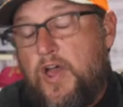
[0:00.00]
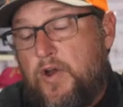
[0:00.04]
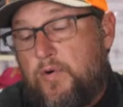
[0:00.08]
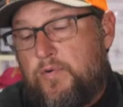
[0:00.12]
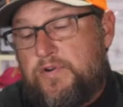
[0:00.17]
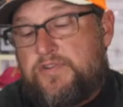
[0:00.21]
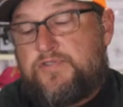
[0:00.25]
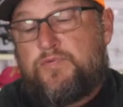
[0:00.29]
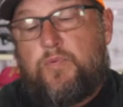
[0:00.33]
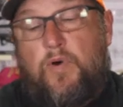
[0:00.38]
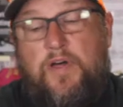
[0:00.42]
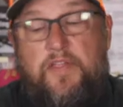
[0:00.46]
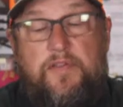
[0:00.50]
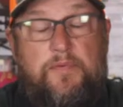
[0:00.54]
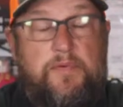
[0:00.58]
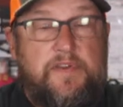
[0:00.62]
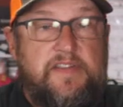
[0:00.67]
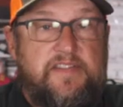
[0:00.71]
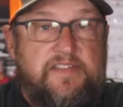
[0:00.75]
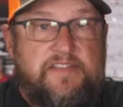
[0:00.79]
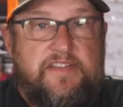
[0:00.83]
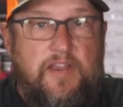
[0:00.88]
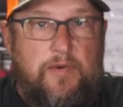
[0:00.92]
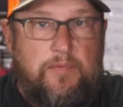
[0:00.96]
which is one of the
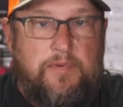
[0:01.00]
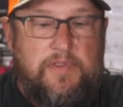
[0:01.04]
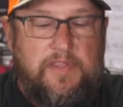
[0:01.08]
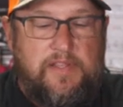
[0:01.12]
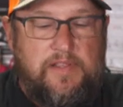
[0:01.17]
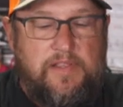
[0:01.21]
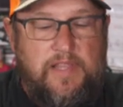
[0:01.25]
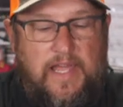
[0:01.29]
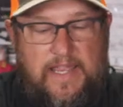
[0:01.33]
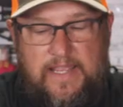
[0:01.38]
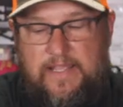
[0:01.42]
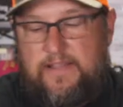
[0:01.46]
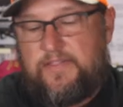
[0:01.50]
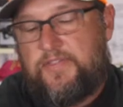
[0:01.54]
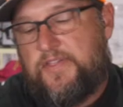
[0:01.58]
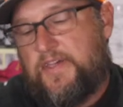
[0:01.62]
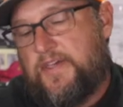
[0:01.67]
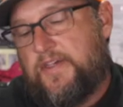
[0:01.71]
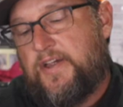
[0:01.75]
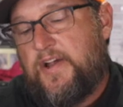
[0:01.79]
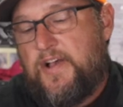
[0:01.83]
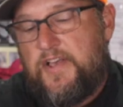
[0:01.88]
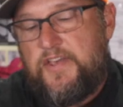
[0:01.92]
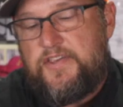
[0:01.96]
reasons I really like
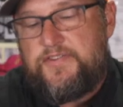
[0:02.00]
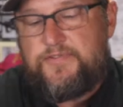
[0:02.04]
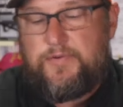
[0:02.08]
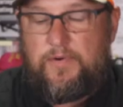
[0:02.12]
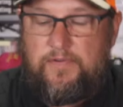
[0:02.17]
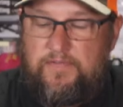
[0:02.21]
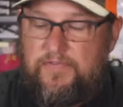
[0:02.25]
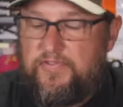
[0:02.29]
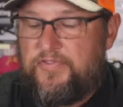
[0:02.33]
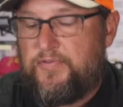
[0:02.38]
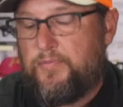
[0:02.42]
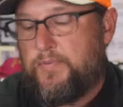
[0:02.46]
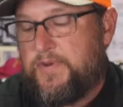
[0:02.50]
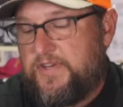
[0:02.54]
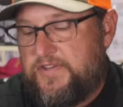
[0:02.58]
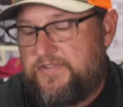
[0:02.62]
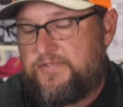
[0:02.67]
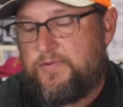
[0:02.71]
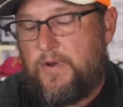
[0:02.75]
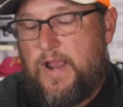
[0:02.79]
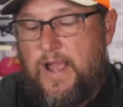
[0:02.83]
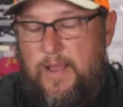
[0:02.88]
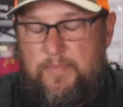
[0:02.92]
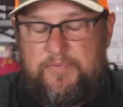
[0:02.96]
the sort of three
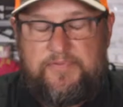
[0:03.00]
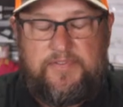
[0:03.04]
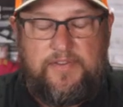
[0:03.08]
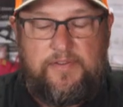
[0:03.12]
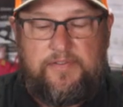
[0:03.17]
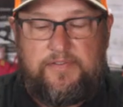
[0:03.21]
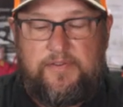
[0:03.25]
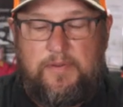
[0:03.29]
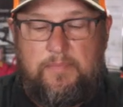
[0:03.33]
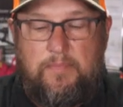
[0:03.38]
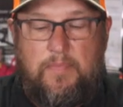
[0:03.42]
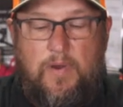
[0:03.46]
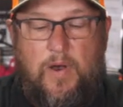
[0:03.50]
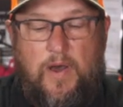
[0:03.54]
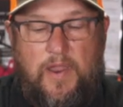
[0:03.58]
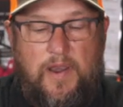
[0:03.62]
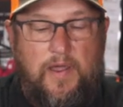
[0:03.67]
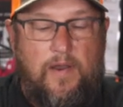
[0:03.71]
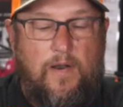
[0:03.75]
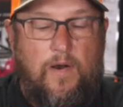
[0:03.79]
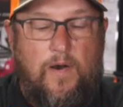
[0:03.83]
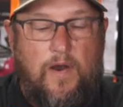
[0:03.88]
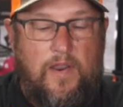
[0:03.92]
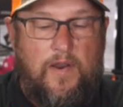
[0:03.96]
strap system on
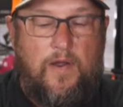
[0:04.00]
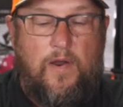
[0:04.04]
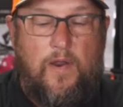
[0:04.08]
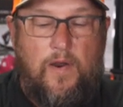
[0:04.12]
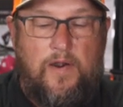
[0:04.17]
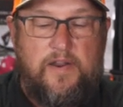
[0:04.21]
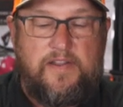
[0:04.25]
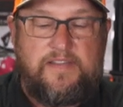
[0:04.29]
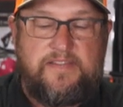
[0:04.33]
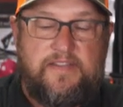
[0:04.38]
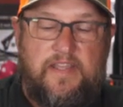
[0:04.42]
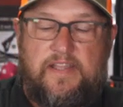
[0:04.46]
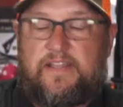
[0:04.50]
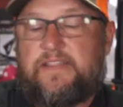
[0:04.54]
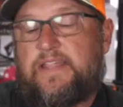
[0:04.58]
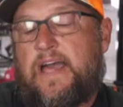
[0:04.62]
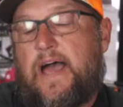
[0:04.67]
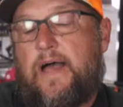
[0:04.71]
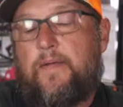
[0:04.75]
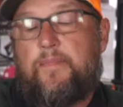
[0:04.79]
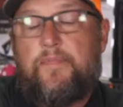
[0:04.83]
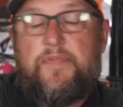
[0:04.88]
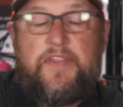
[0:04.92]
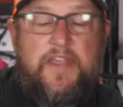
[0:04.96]
a harness like
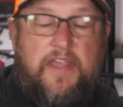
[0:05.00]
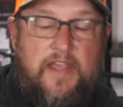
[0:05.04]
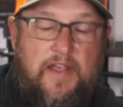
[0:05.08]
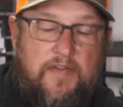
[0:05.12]
that.